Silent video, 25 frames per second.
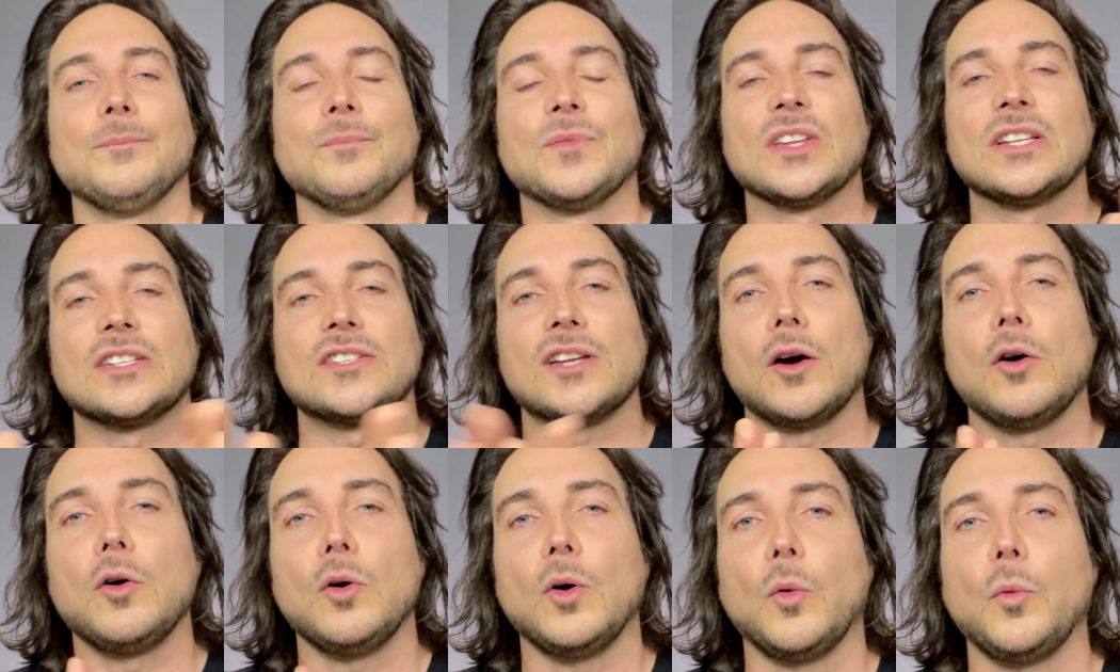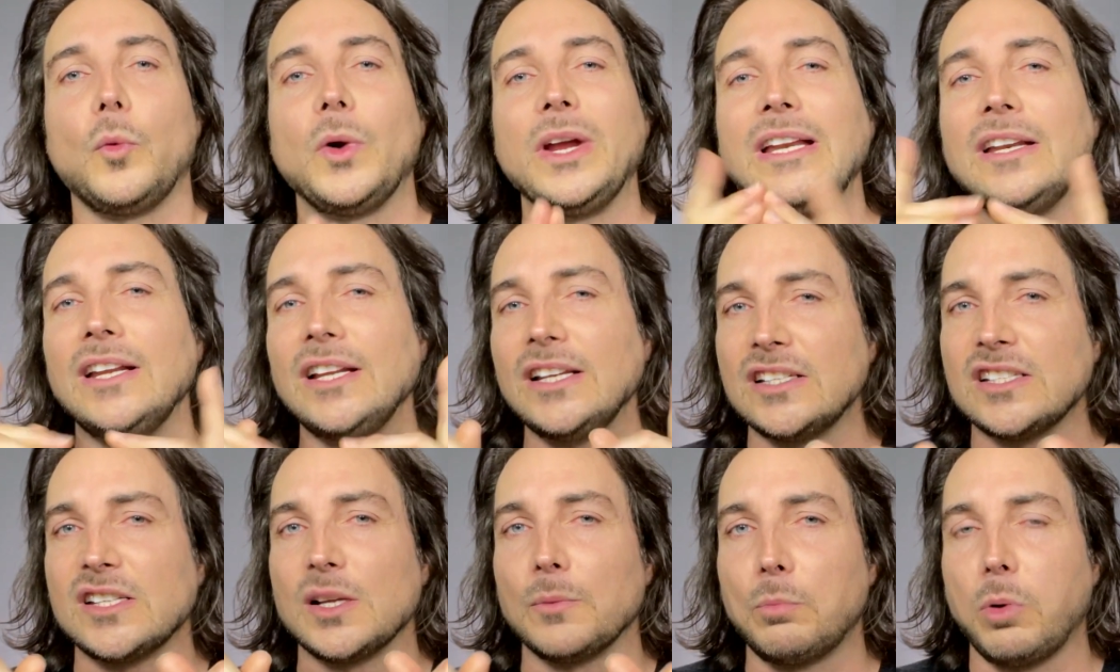so we
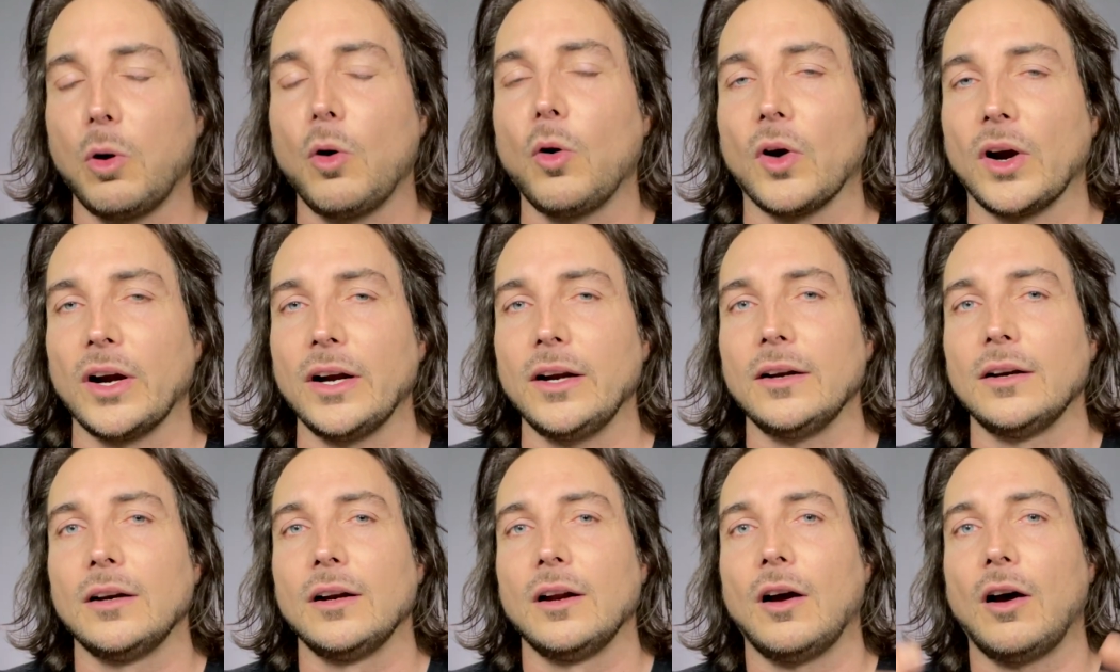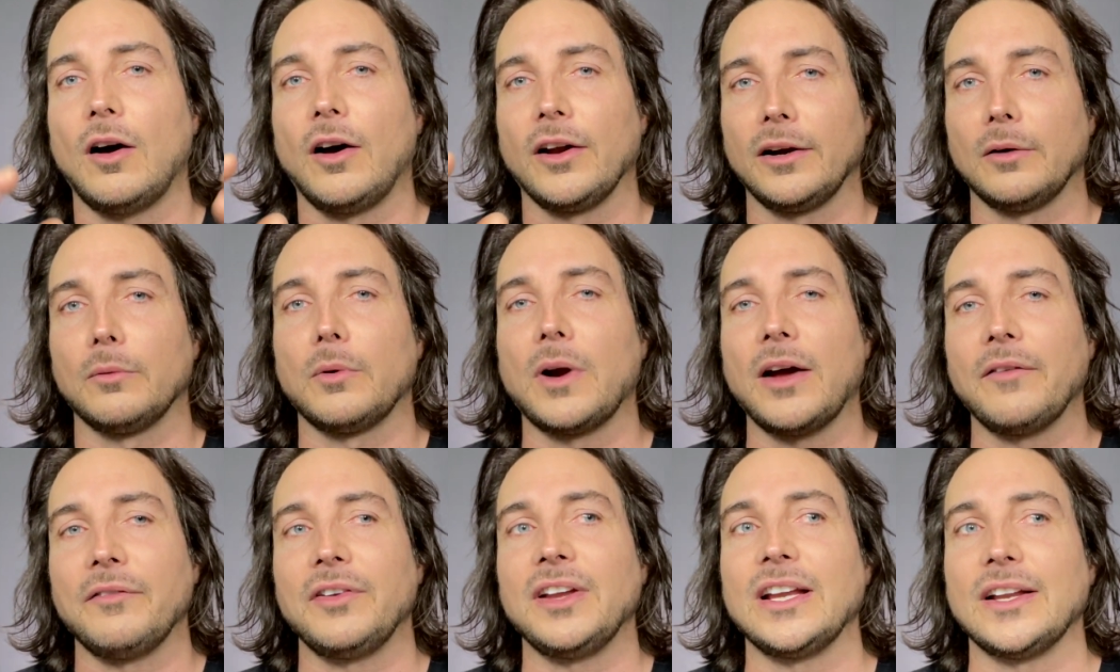need support on a
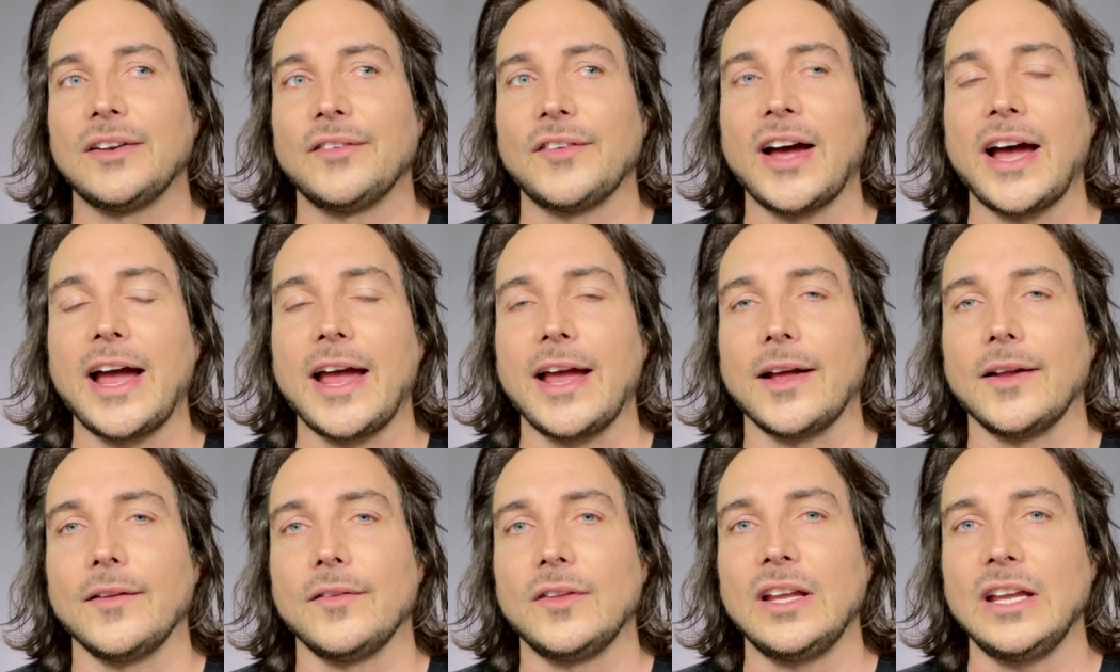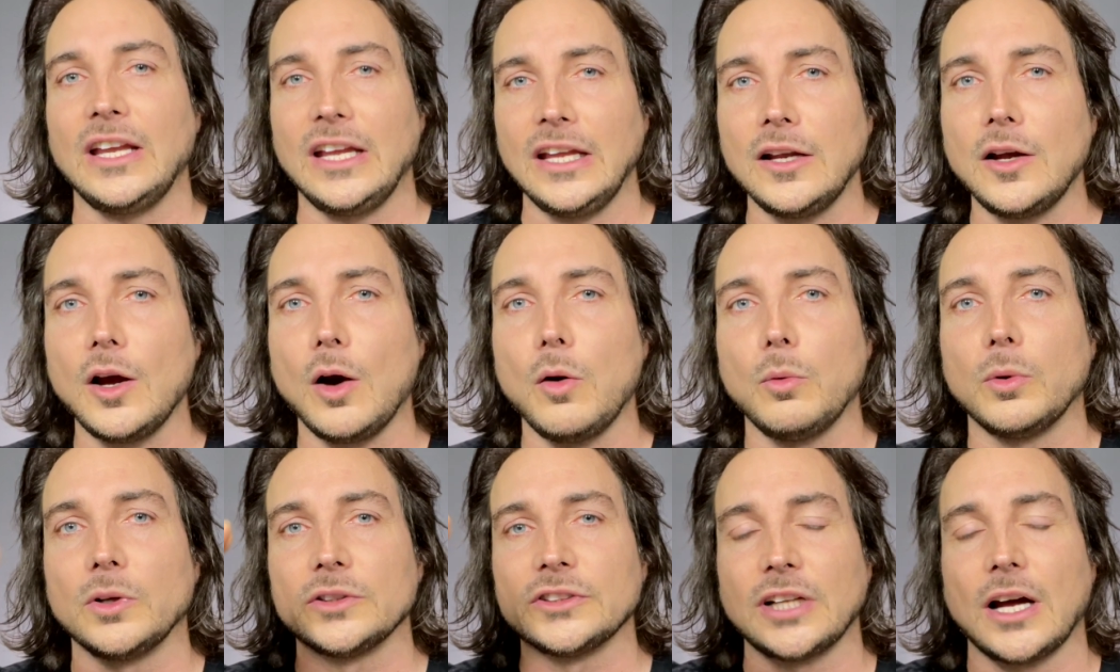raw vegan diet. The
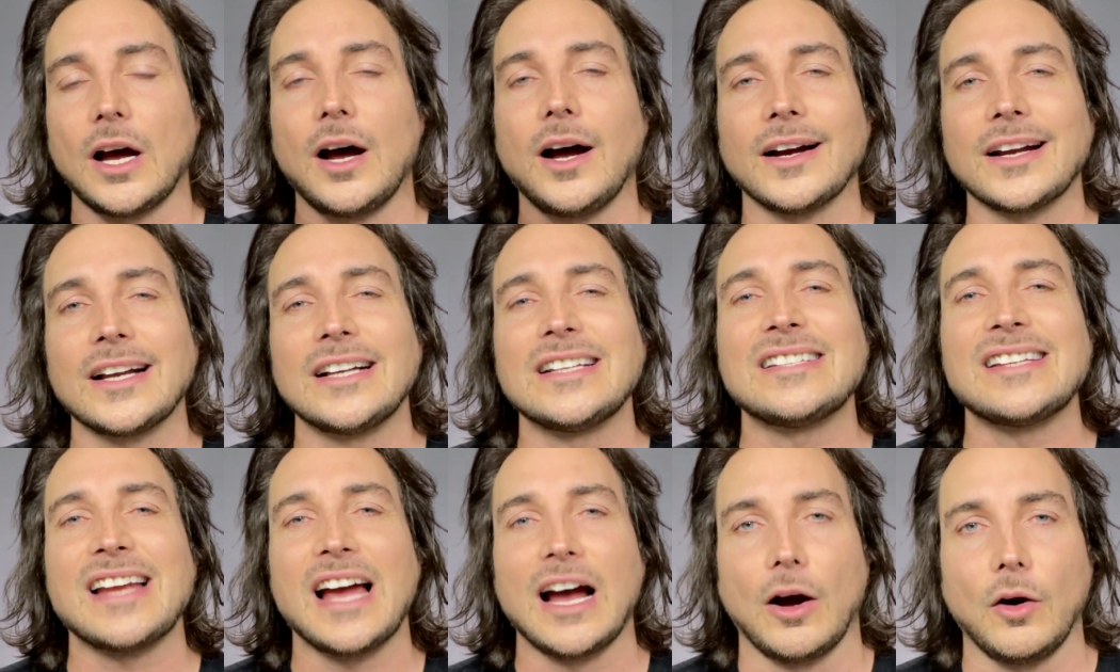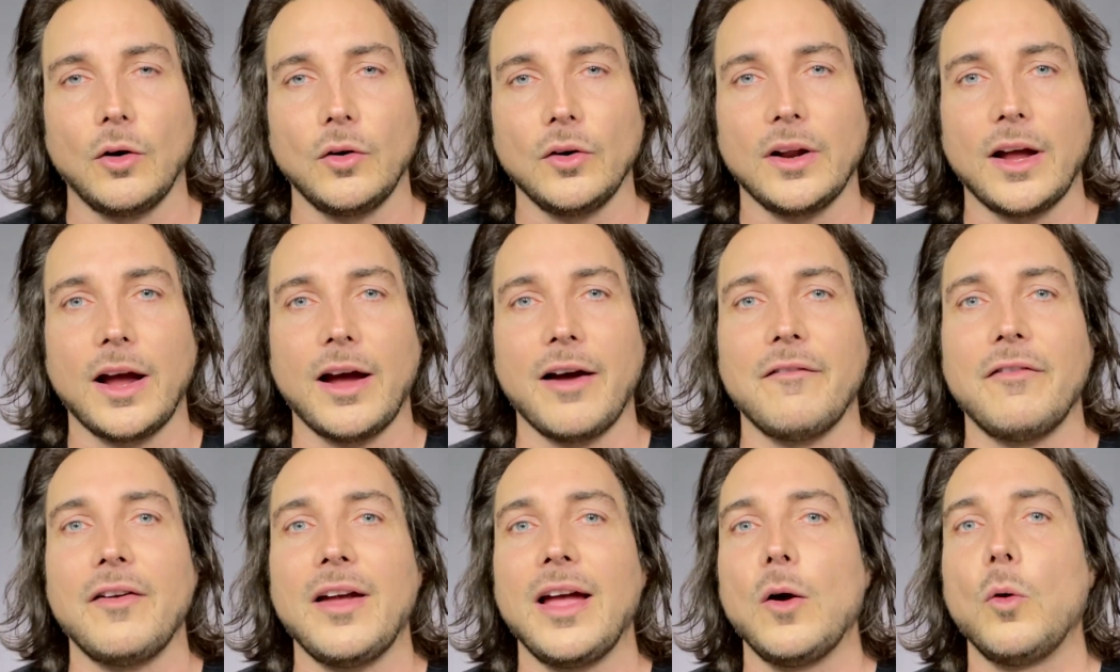ego will talk us out
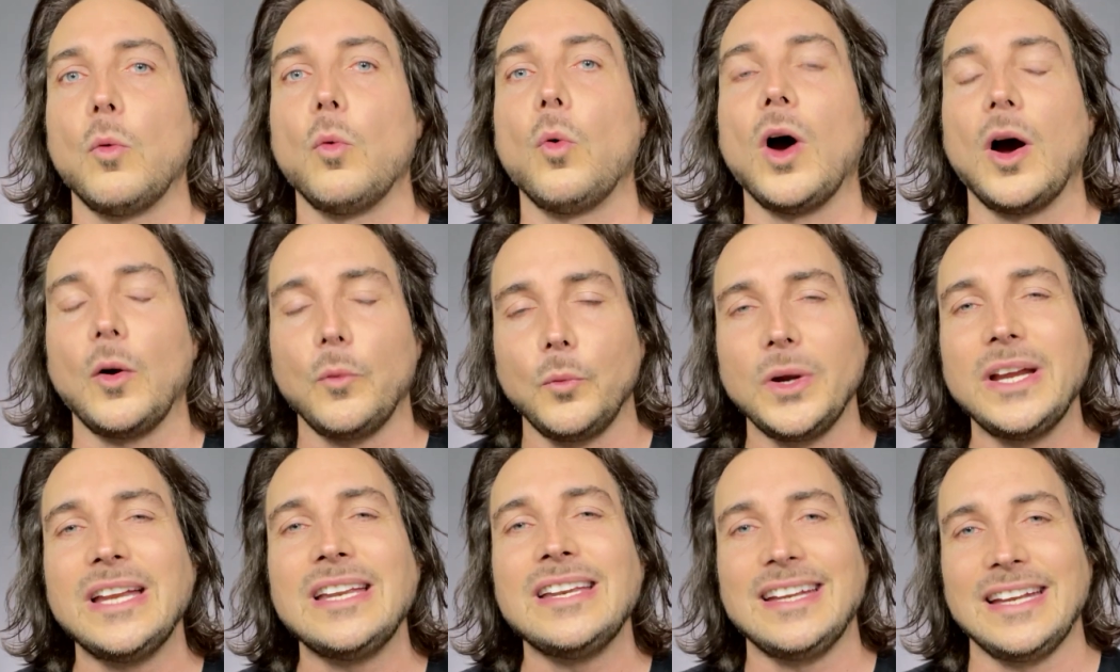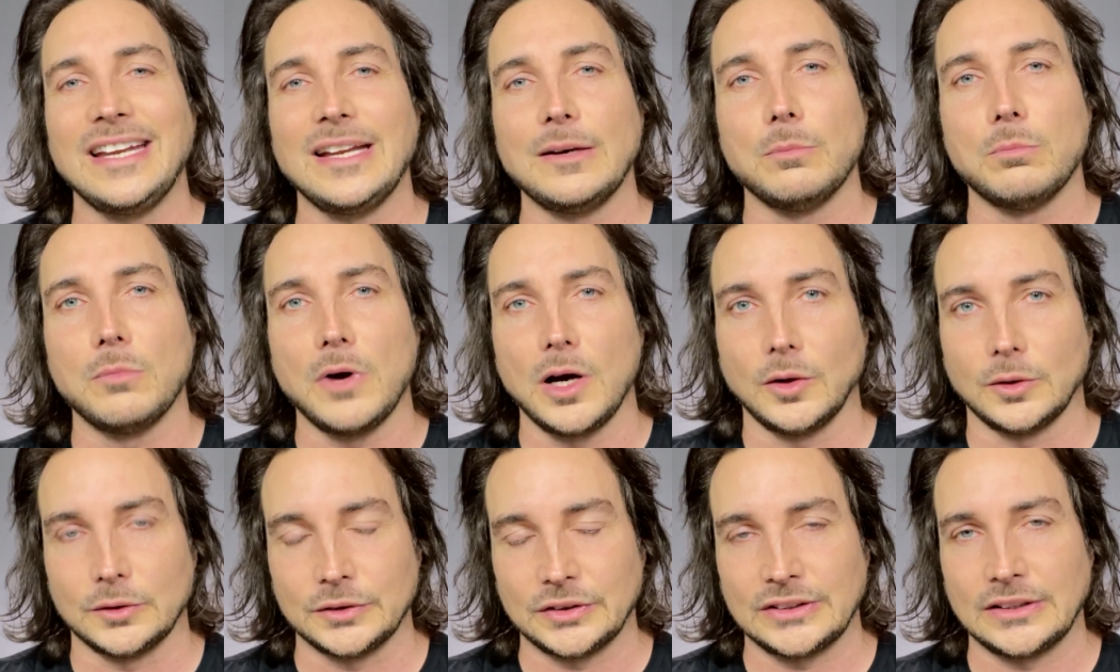of what we need
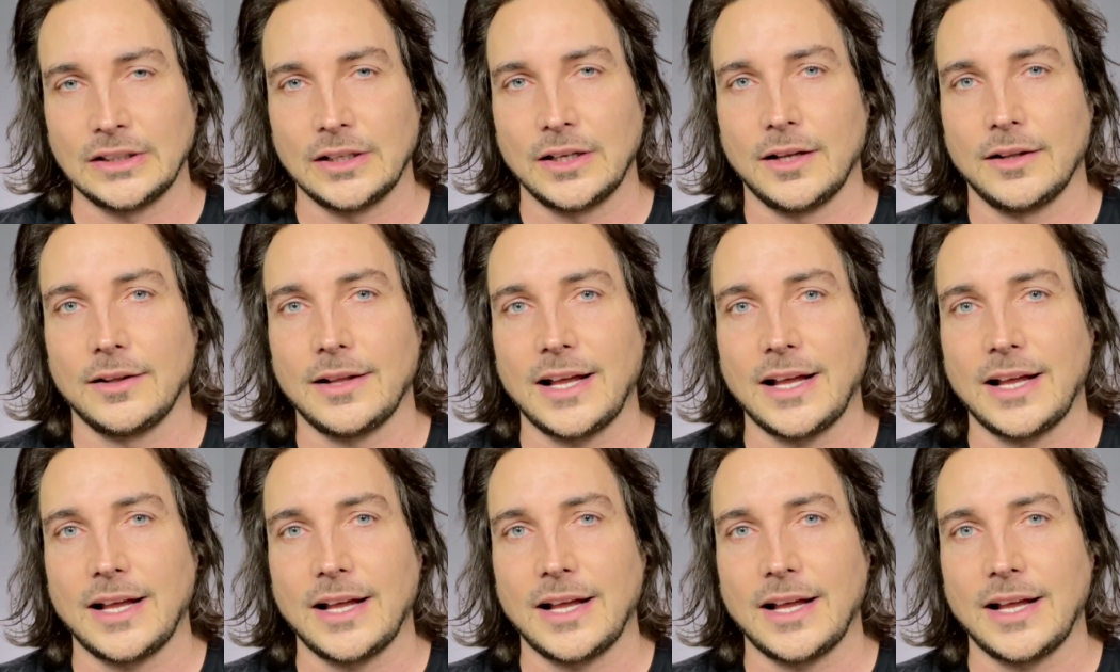most.